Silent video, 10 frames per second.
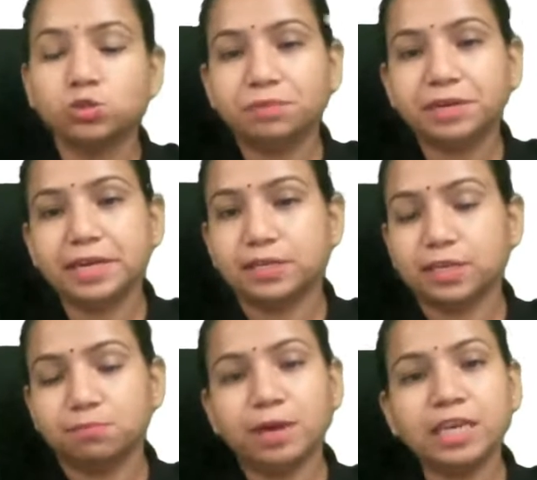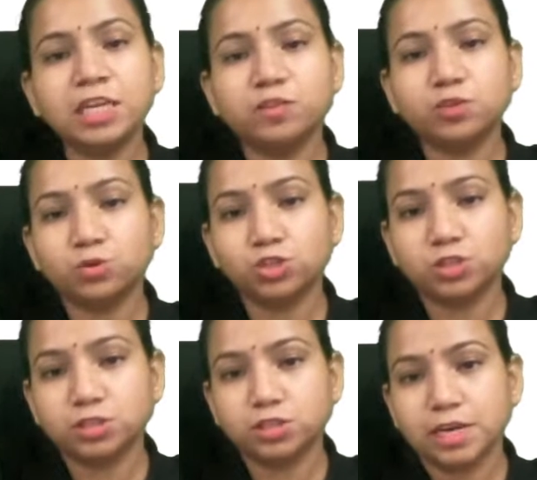you'll be getting many of the
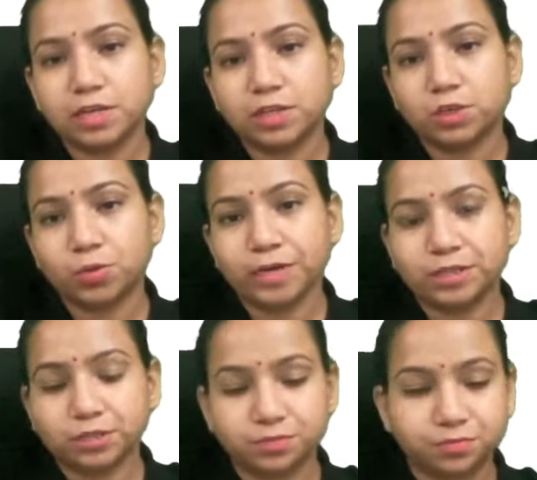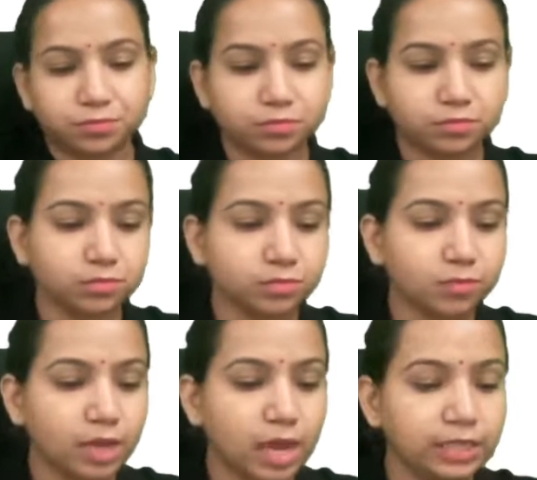questions related to it.
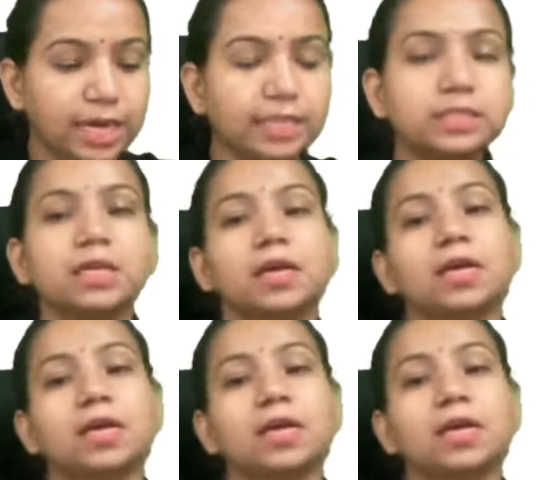Yes,